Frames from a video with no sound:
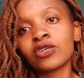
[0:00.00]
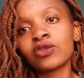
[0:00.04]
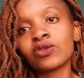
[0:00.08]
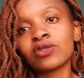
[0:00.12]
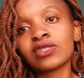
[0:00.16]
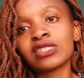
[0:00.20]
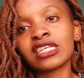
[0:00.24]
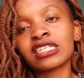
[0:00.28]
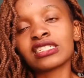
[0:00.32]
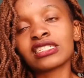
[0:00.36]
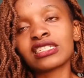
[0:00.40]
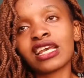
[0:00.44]

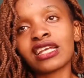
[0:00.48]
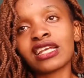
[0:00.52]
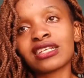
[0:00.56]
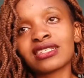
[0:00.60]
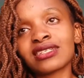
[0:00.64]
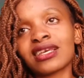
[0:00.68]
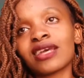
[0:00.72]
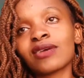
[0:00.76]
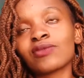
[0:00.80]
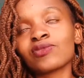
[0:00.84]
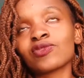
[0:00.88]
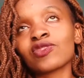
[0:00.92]
Because it
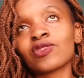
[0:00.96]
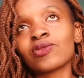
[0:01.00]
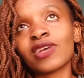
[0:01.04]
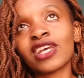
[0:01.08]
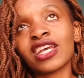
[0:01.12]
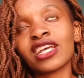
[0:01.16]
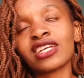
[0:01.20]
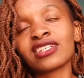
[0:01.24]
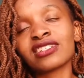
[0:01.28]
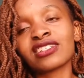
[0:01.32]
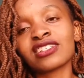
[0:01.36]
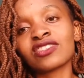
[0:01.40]
has come
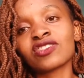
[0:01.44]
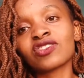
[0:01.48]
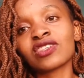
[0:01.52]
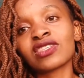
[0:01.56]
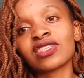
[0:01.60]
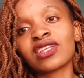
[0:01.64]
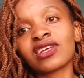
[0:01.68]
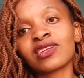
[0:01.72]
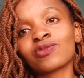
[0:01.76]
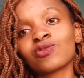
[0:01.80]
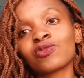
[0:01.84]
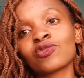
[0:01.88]
to my
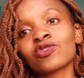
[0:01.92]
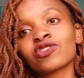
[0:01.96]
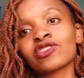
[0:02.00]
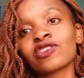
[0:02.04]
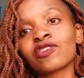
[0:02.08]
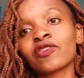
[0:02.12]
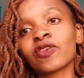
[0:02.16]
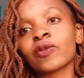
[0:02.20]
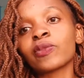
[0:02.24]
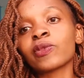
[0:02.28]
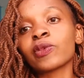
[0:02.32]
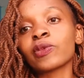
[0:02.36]
attention that
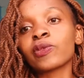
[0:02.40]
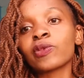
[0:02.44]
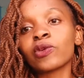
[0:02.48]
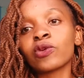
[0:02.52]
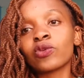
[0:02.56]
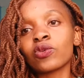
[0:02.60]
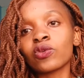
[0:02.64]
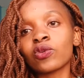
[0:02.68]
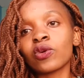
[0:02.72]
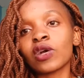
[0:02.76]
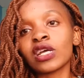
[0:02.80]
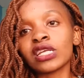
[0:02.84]
most of the
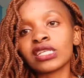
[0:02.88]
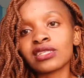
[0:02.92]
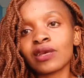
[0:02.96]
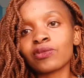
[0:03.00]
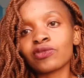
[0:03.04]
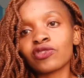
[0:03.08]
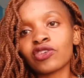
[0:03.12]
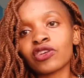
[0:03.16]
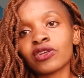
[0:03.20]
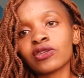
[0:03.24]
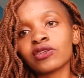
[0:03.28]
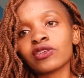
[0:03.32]
people who
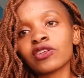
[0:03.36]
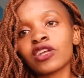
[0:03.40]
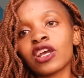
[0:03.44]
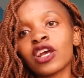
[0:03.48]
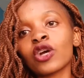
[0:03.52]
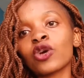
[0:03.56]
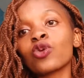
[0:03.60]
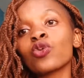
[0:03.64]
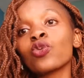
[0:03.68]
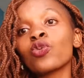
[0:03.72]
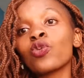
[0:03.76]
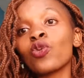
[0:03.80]
have
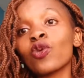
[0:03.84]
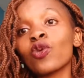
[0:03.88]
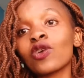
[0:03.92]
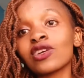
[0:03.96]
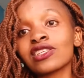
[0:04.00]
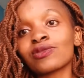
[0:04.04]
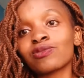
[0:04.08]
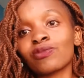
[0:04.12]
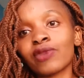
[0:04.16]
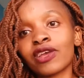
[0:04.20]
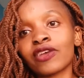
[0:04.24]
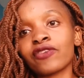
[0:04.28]
subscribed,
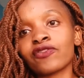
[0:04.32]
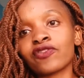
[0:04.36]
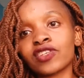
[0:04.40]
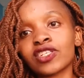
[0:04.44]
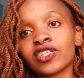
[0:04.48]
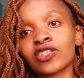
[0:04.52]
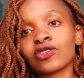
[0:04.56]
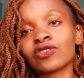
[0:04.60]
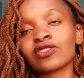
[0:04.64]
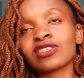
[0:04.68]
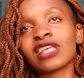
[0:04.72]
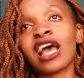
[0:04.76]
watch my
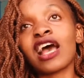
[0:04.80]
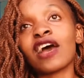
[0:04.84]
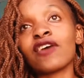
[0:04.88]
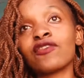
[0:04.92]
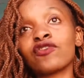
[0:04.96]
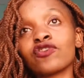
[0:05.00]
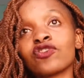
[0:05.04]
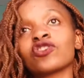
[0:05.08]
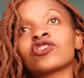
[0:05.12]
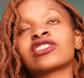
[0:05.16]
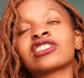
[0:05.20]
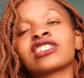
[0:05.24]
videos,
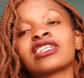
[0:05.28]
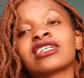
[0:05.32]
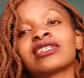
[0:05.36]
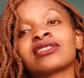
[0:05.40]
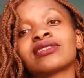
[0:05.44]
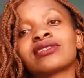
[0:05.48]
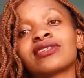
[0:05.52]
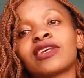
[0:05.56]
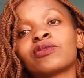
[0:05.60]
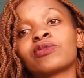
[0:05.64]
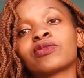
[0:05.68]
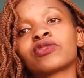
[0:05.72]
have
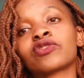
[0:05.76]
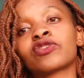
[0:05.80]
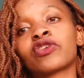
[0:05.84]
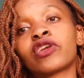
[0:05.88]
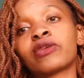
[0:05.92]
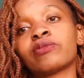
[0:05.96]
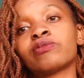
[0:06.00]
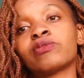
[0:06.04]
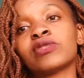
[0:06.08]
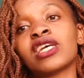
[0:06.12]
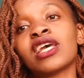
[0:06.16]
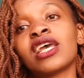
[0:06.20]
not yet
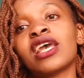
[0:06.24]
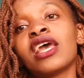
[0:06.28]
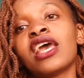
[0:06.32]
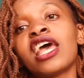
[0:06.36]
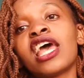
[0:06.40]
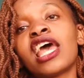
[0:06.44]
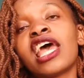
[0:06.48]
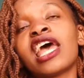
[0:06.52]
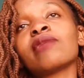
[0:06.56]
subscribed.